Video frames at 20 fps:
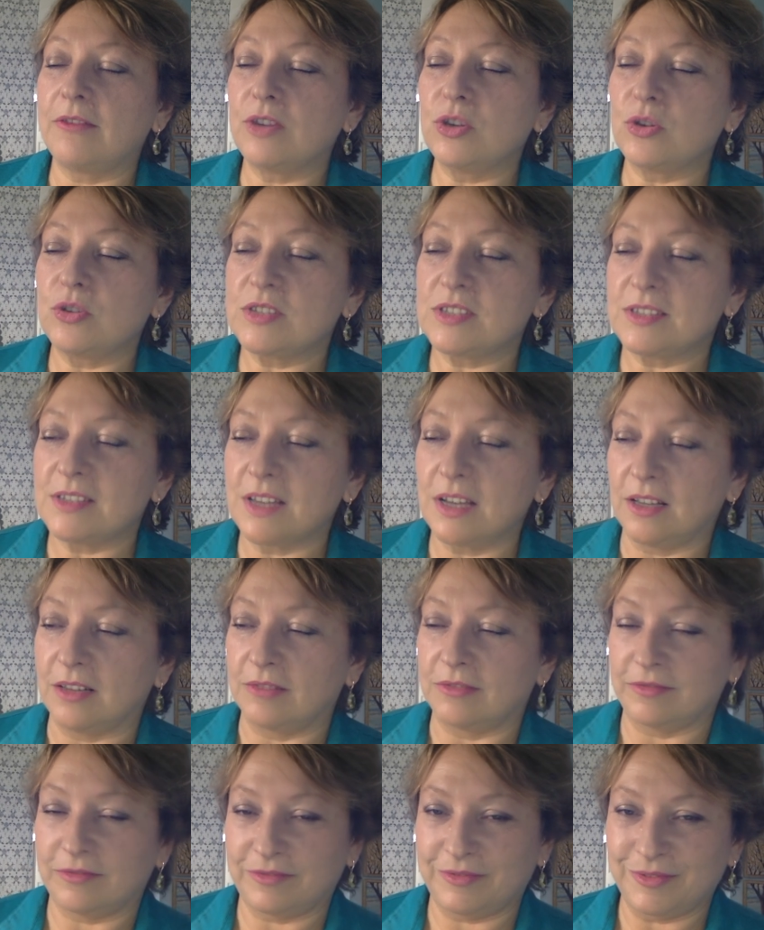
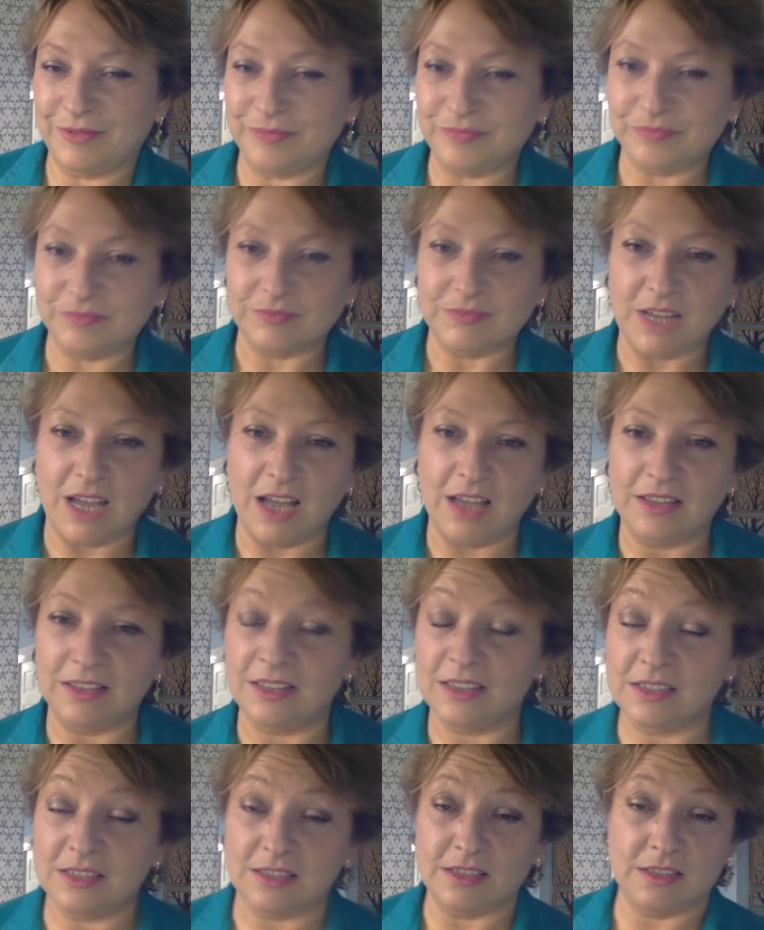yourself. And
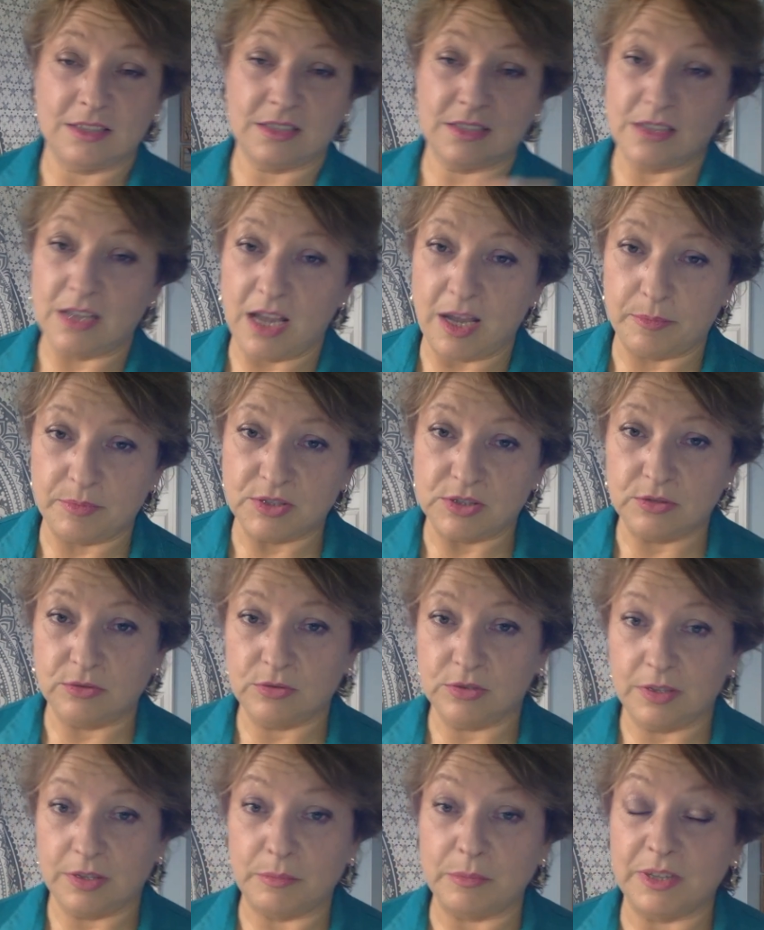this is
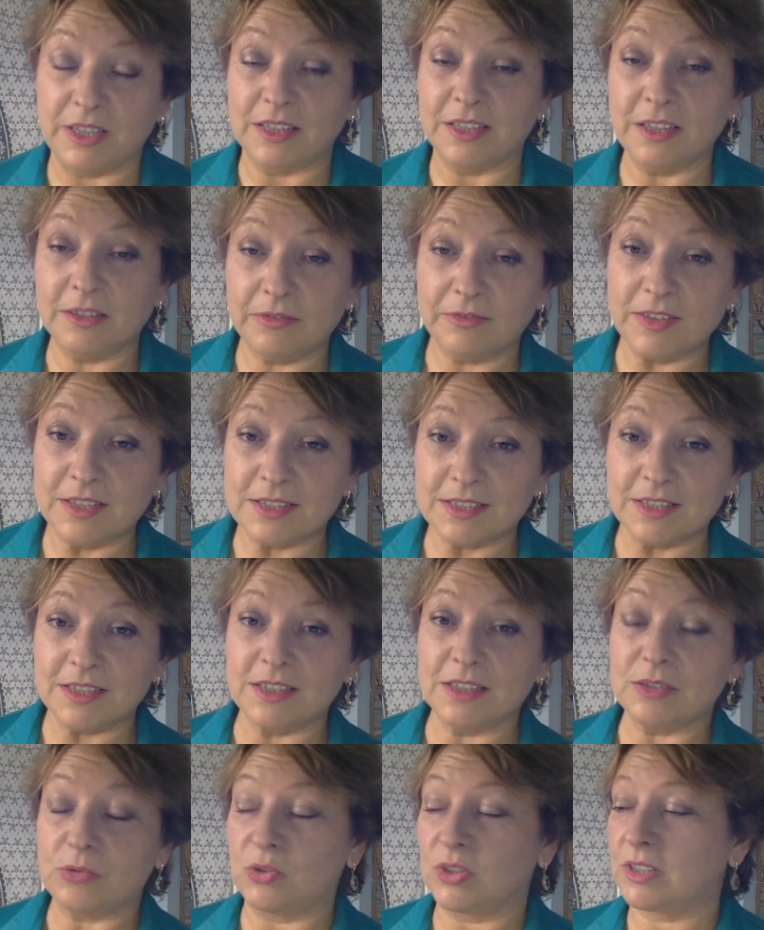absolutely
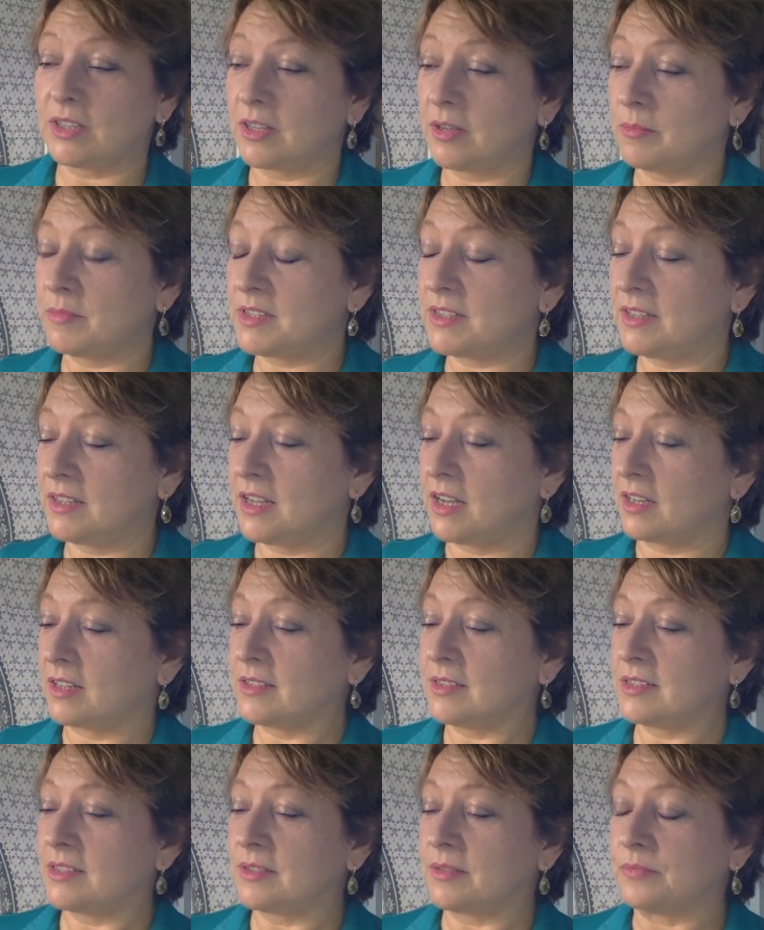magnificent what comes
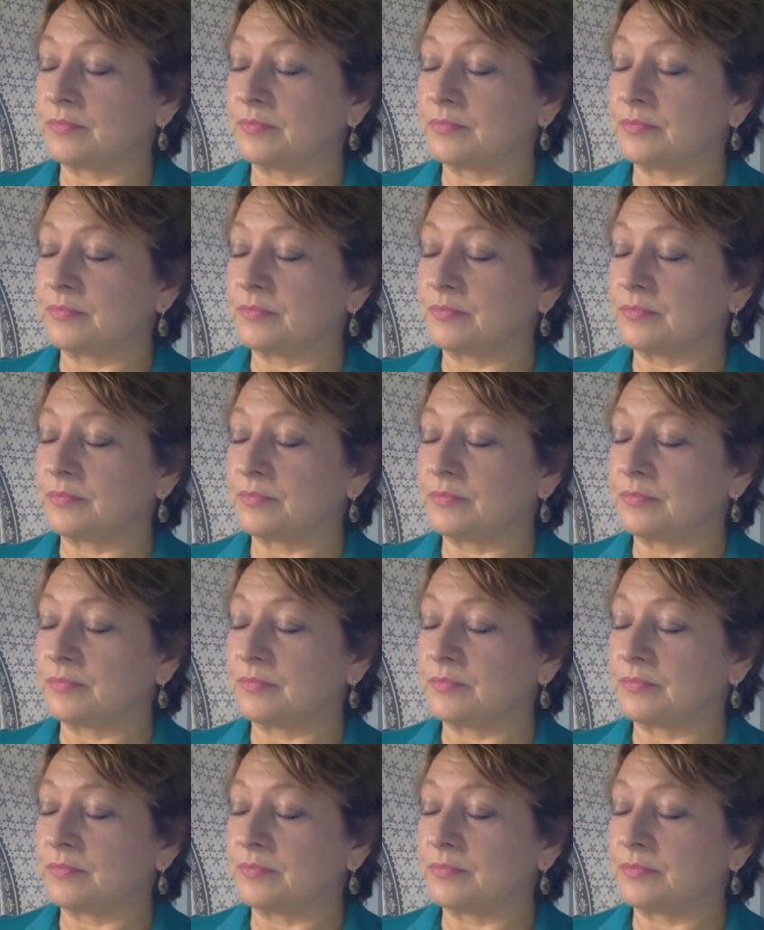next.